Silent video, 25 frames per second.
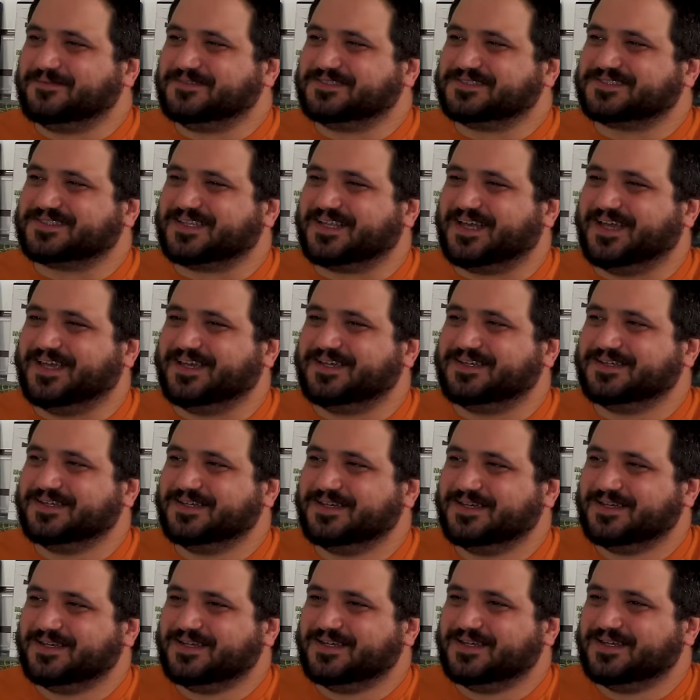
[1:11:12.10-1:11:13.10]
I'm just like,
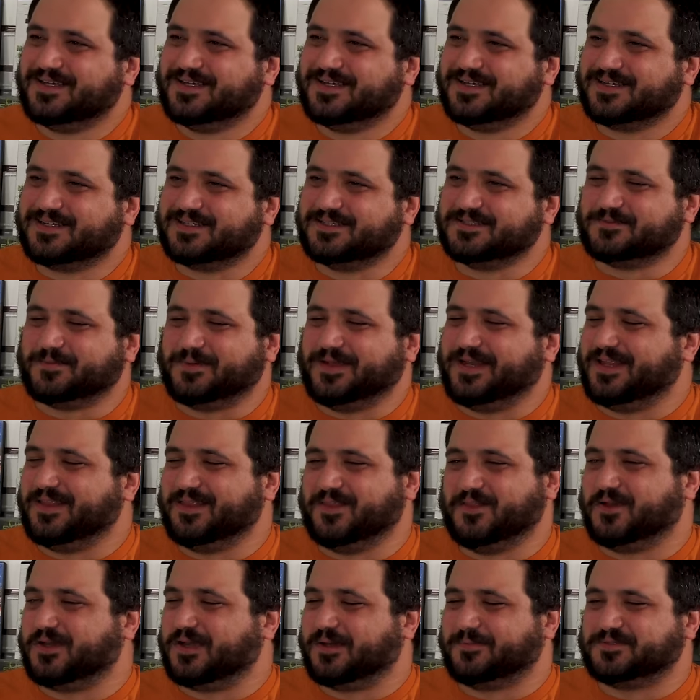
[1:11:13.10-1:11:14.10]
because we
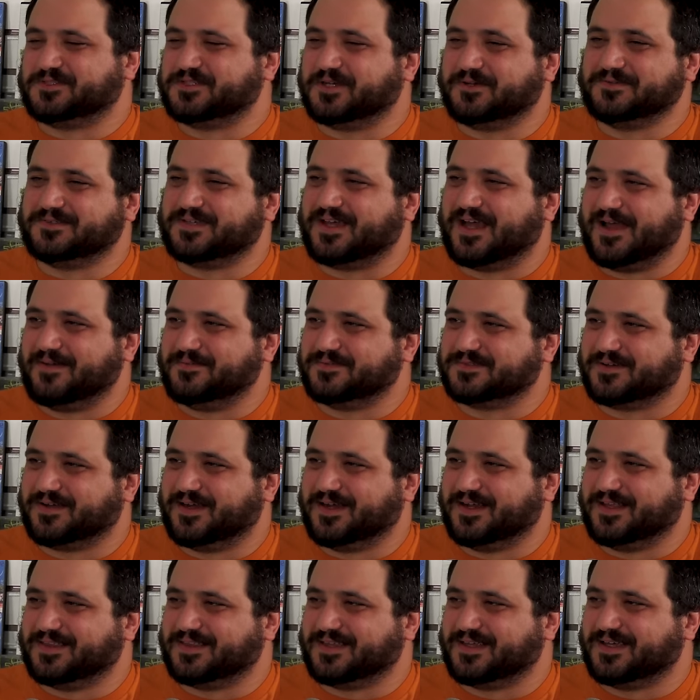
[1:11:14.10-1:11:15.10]
didn't look up show times or
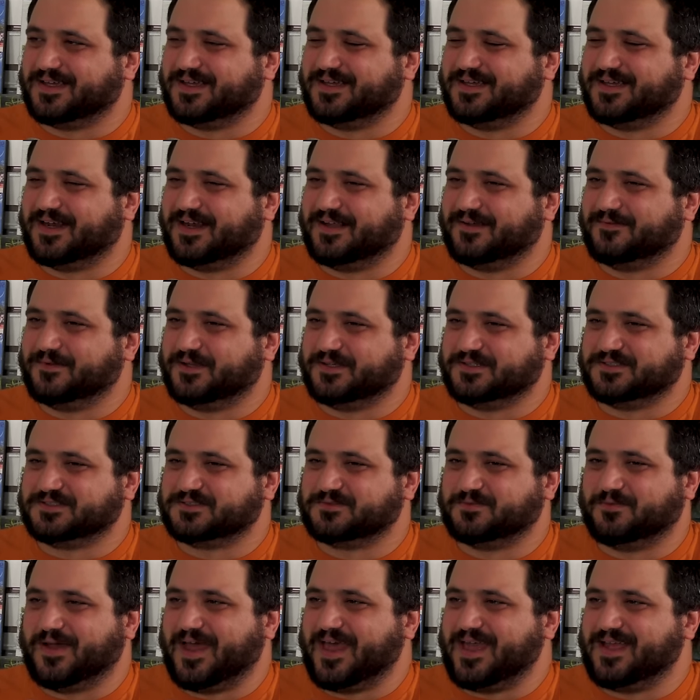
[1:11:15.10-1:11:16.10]
anything. And I
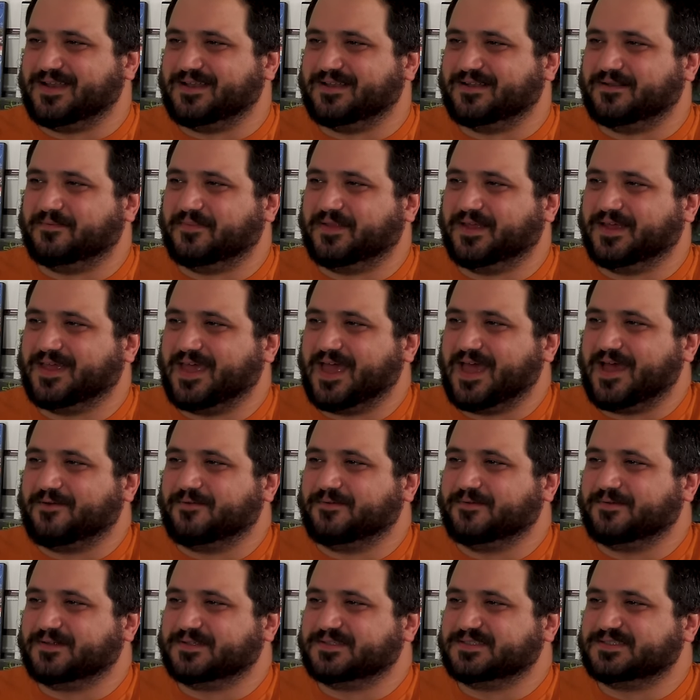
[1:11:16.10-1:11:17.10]
just went. And I'm like, yeah,
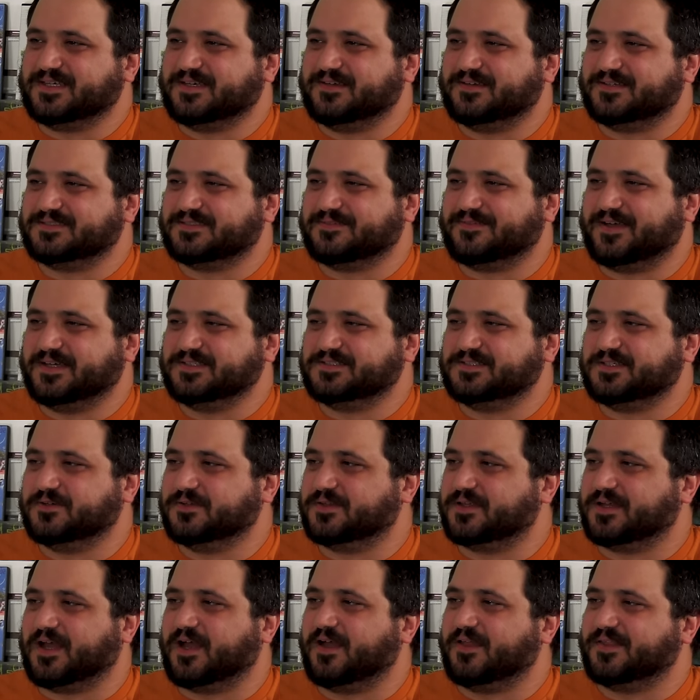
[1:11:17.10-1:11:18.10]
we're going to see Hills Have Eyes
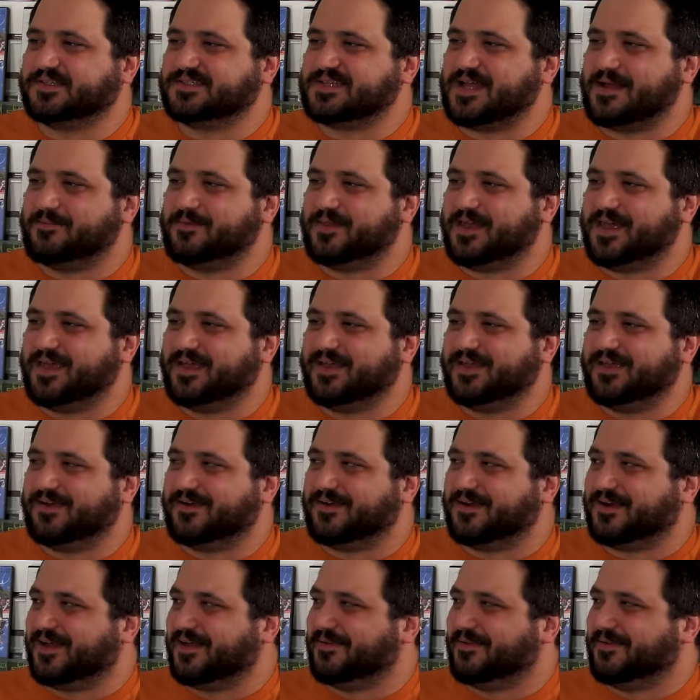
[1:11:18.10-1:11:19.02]
2. They're like, oh, that's not playing here.